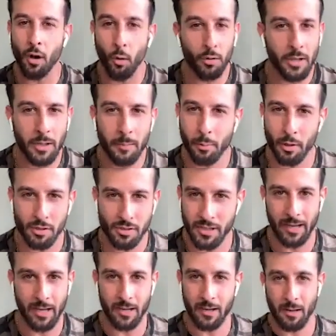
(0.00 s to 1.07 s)
only person
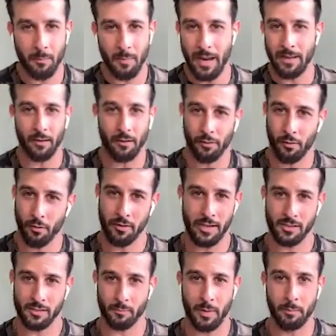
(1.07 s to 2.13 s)
that can command the
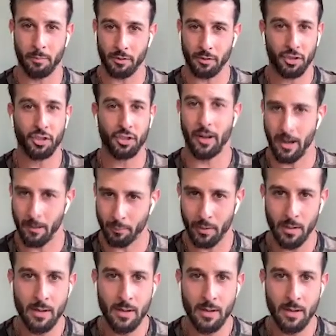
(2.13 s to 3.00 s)
30,000 people to shut up.